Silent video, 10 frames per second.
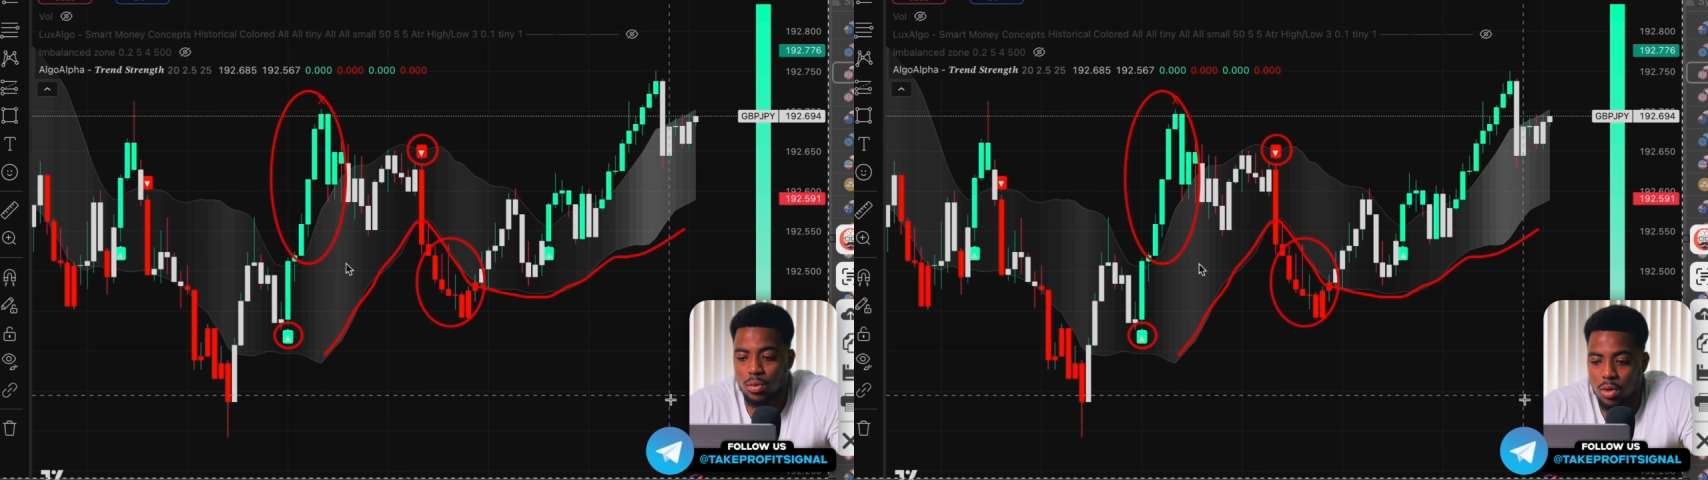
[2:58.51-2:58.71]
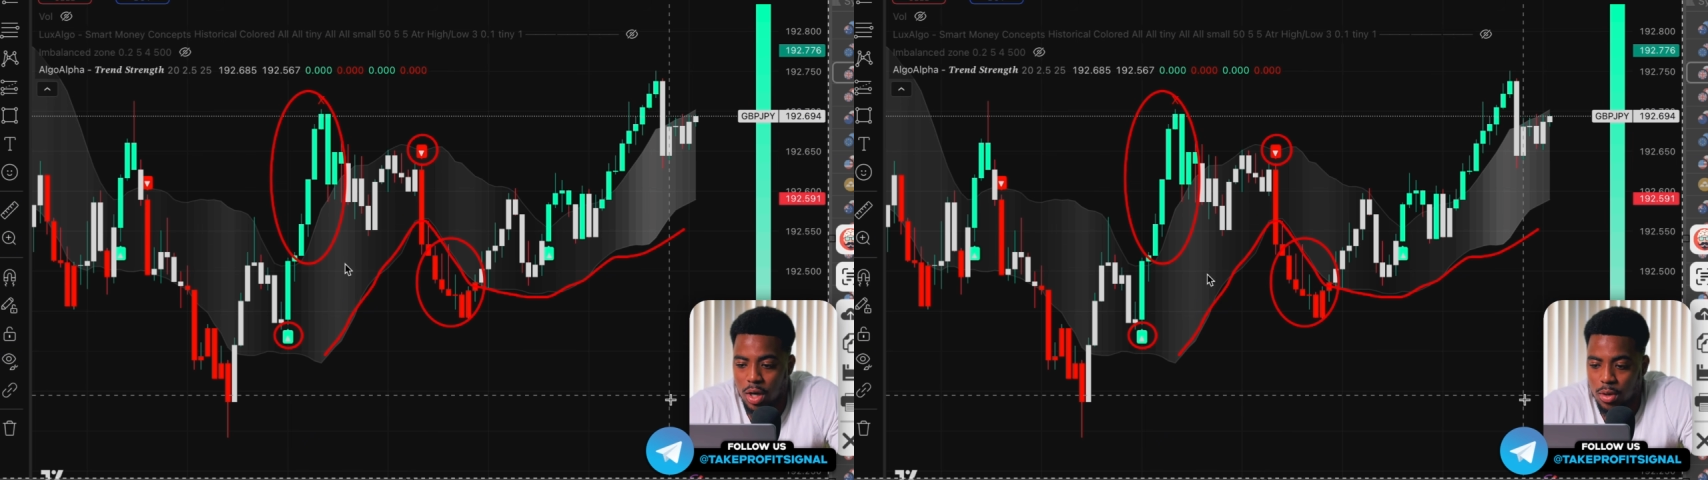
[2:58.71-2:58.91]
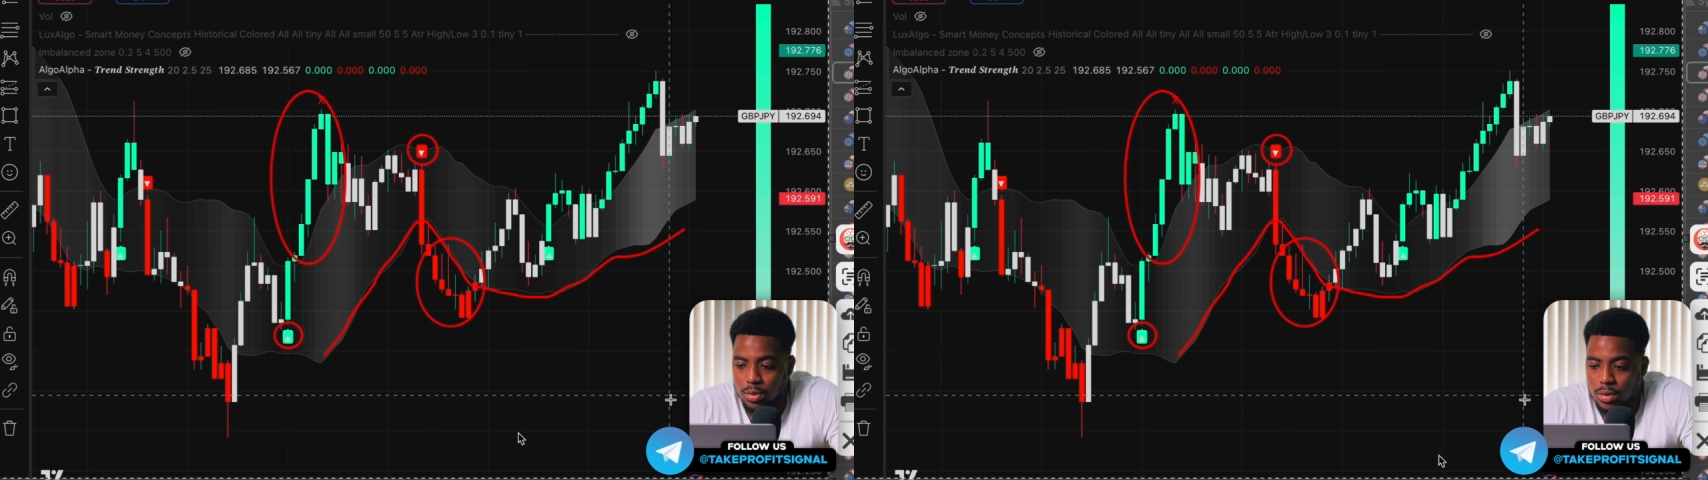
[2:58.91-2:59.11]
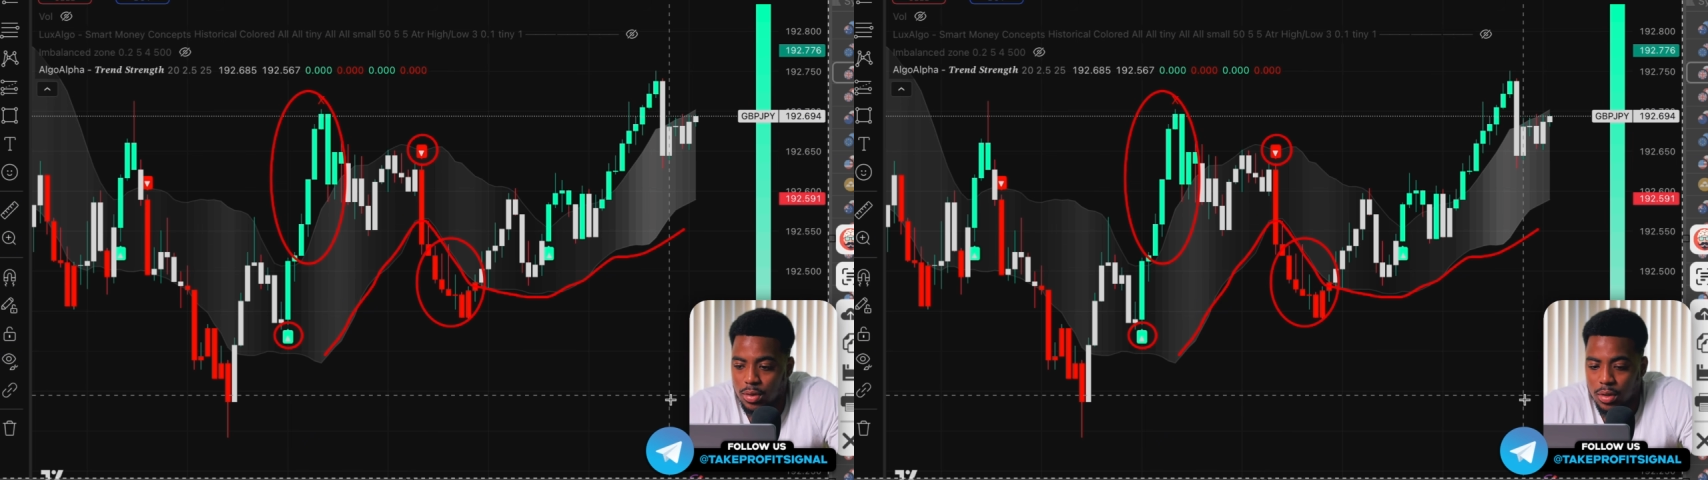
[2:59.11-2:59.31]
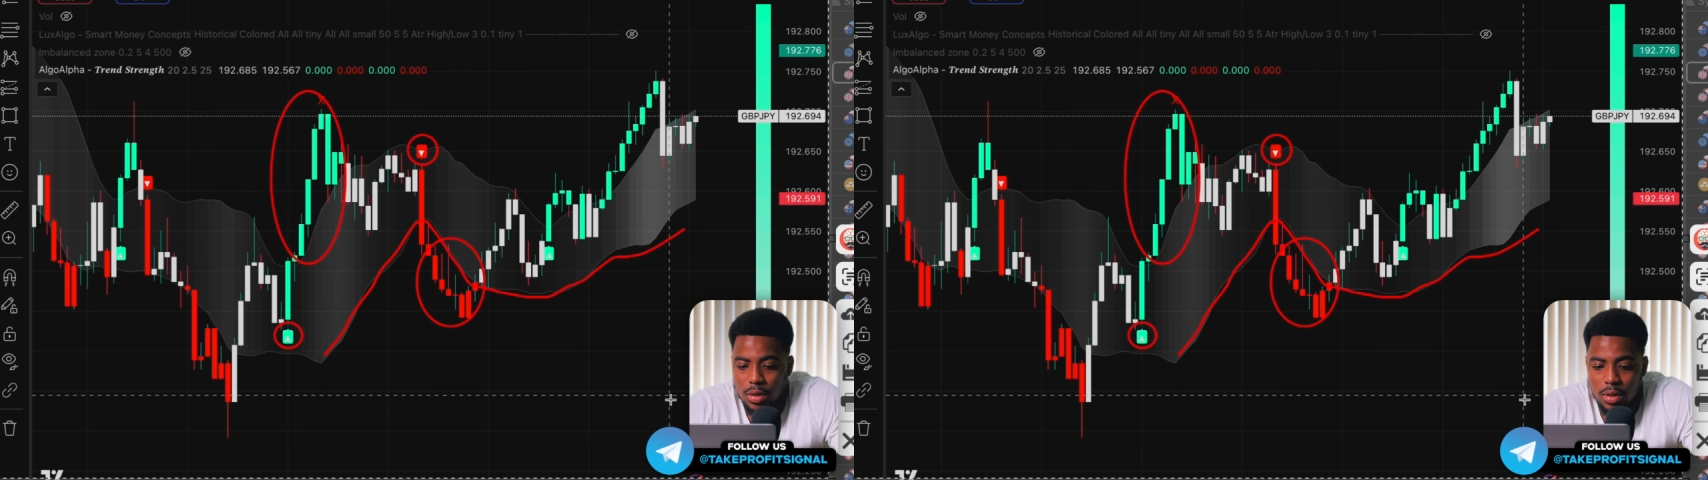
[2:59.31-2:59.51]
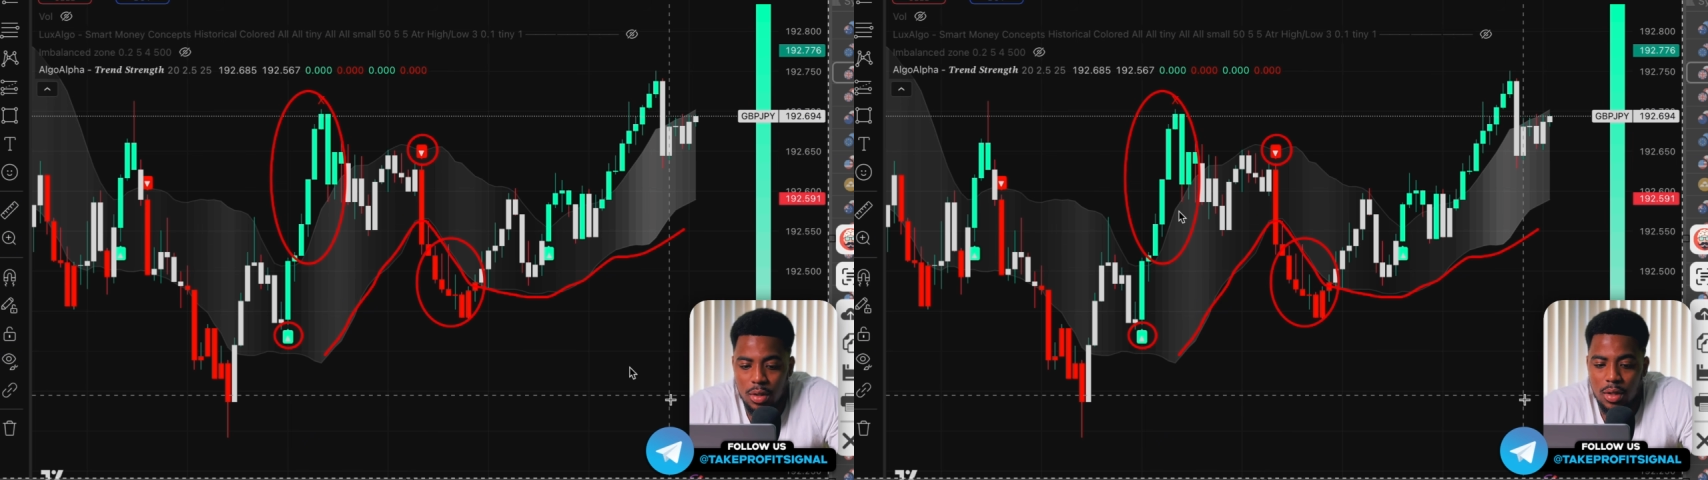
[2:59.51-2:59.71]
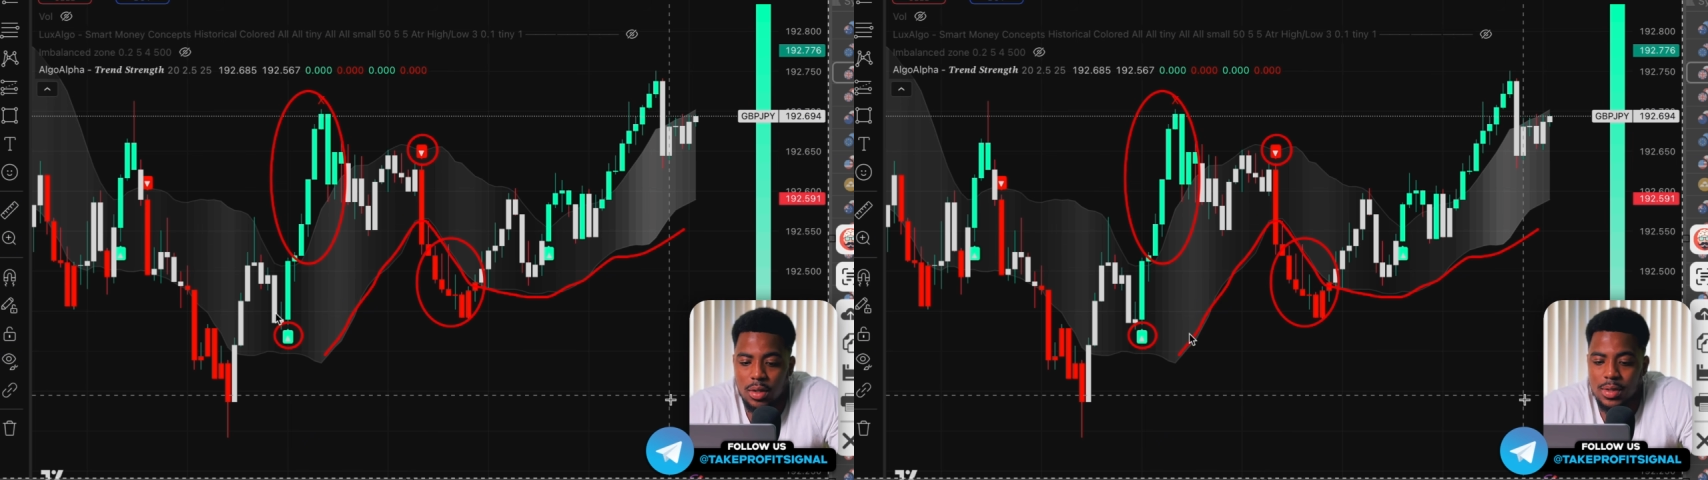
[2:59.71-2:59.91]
workout. The